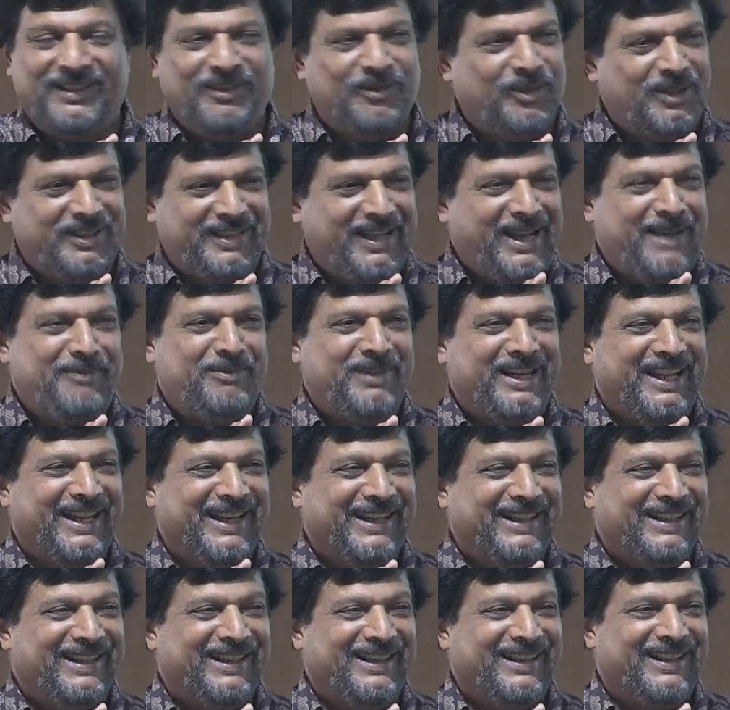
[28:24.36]
What's
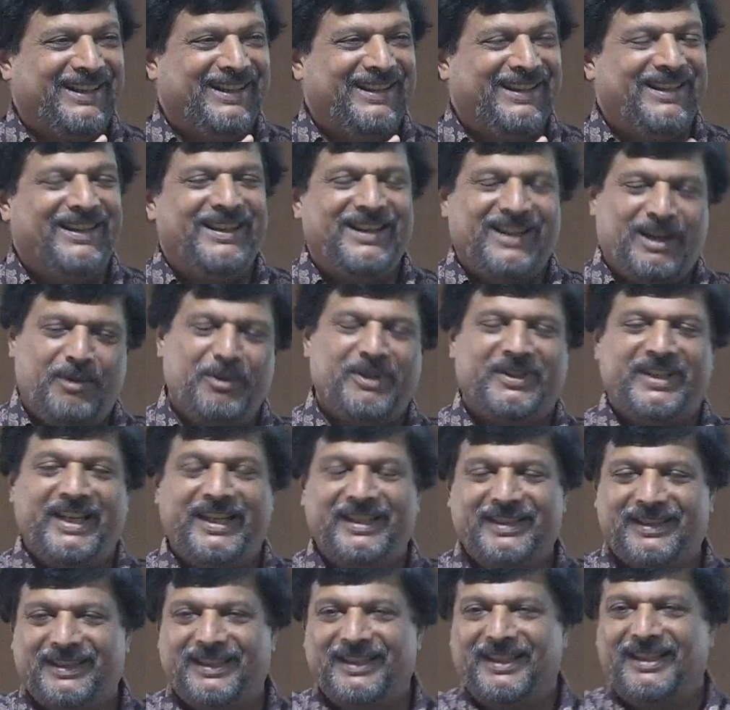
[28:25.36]
happening? Couple of
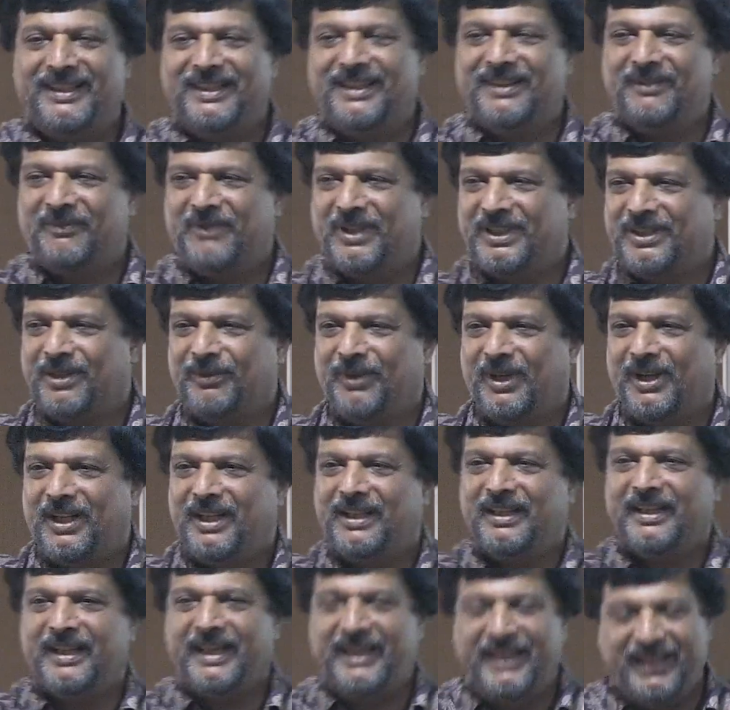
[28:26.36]
things. First of
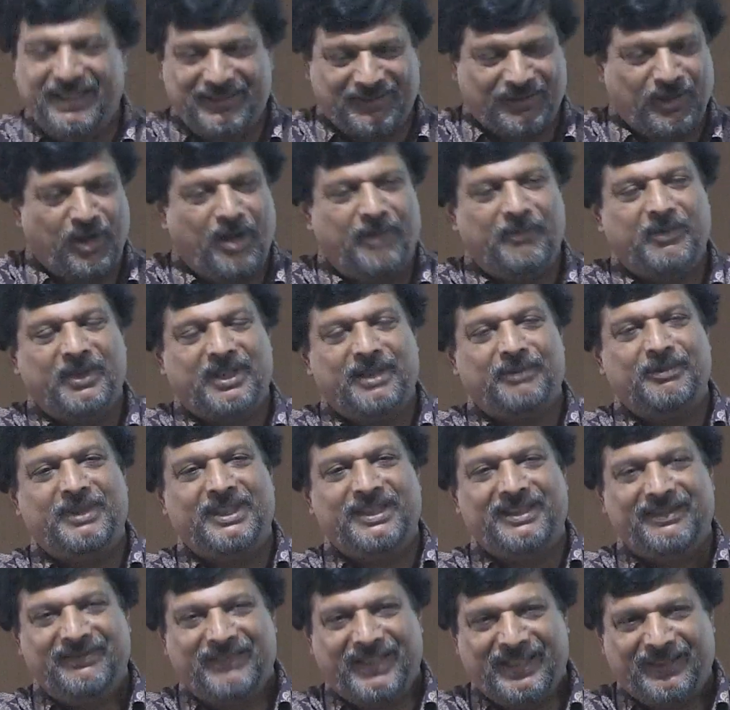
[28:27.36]
all, he's
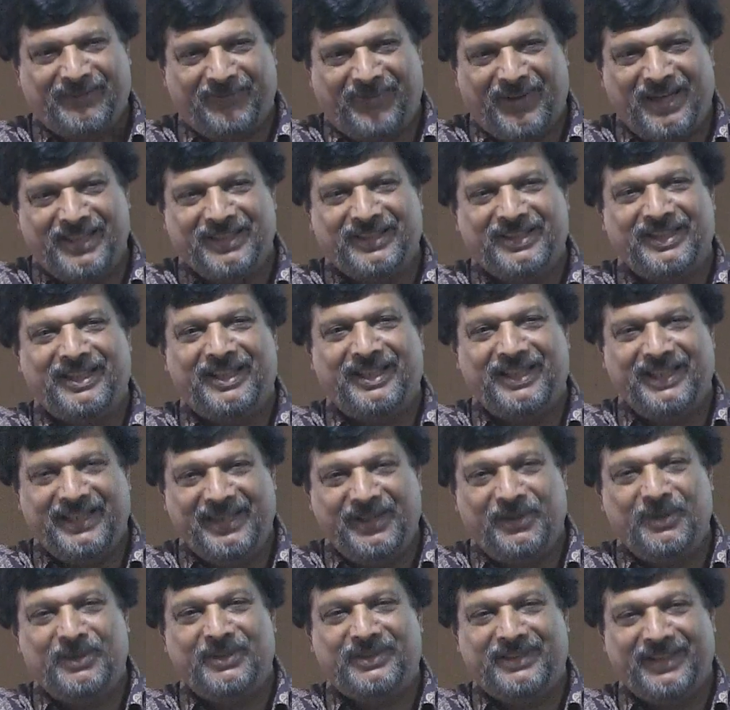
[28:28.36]
comfortable with functionally
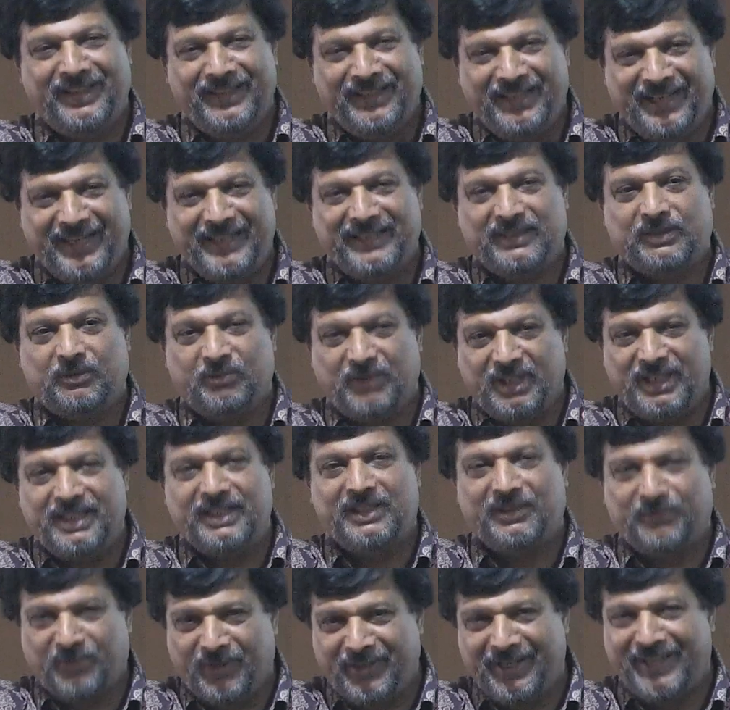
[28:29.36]
using his
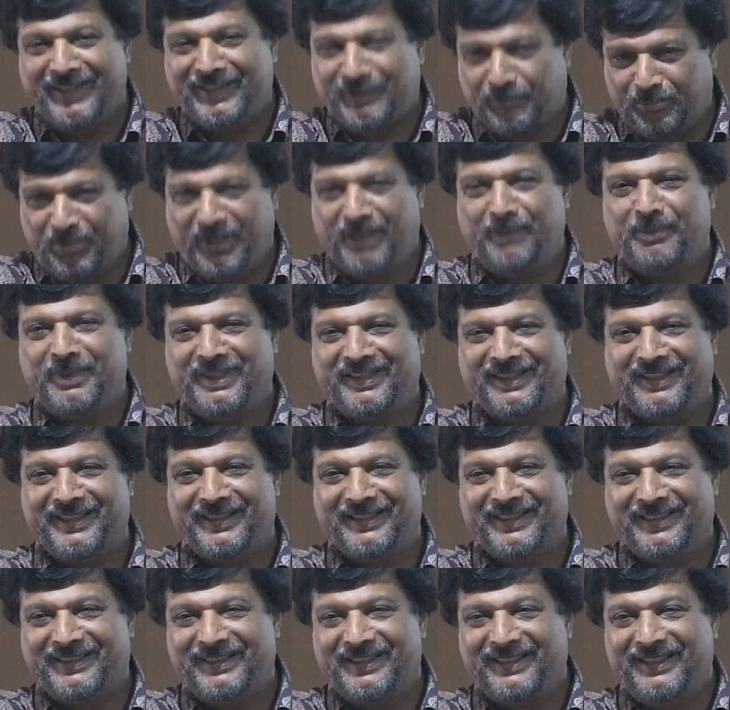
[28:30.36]
words for his
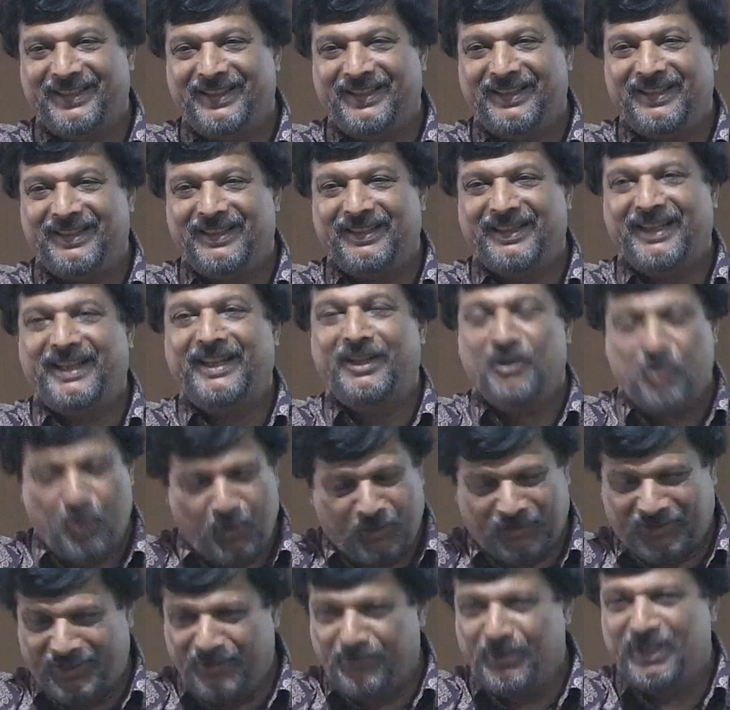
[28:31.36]
purposes. He
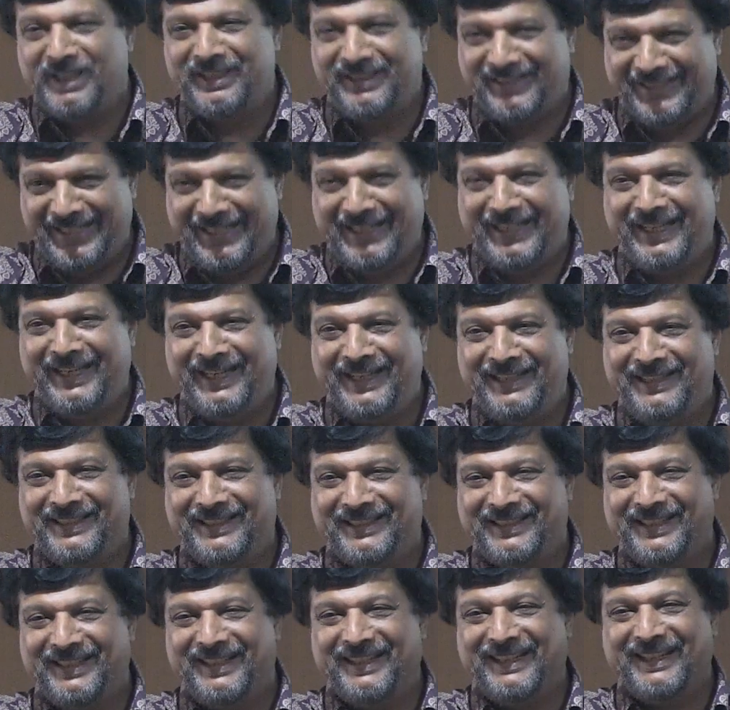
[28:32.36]
knows the words he
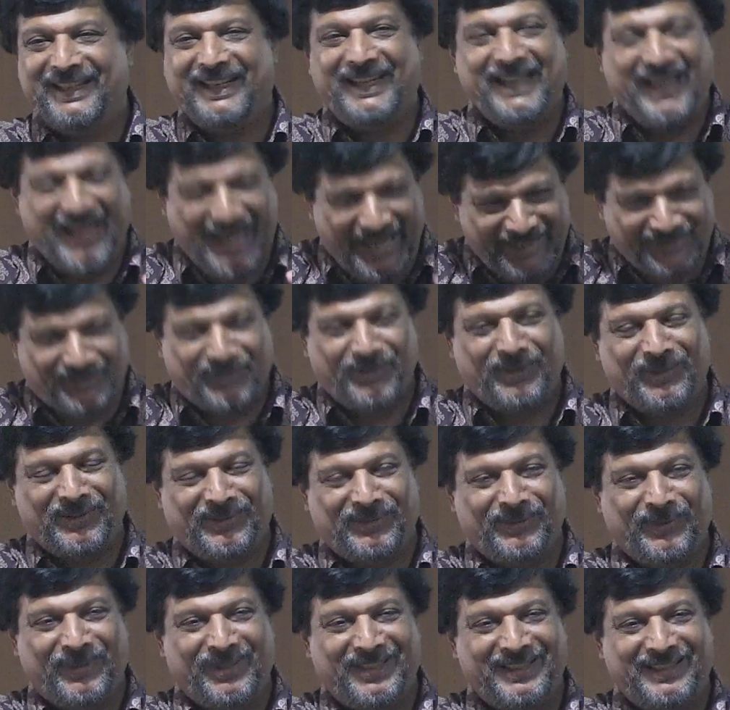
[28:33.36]
needs, he has
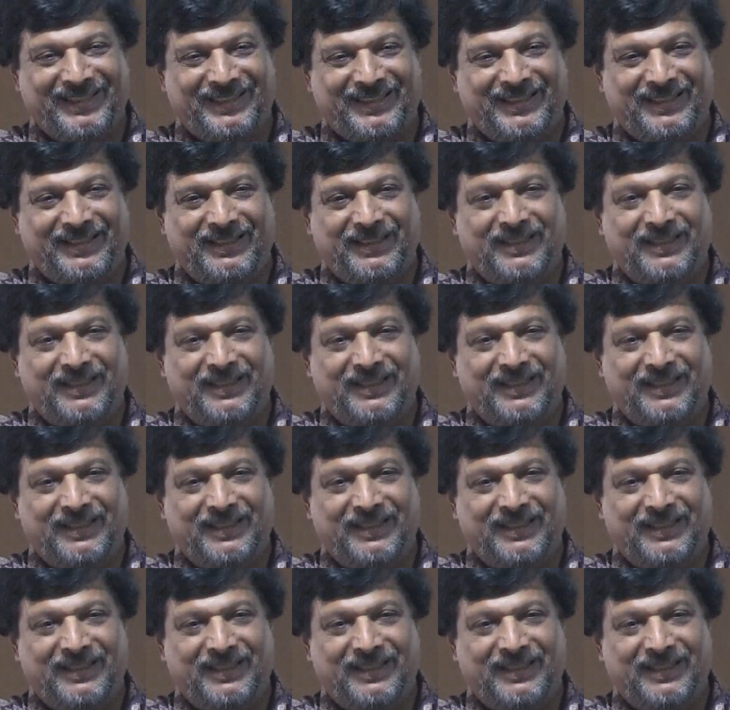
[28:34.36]
those words.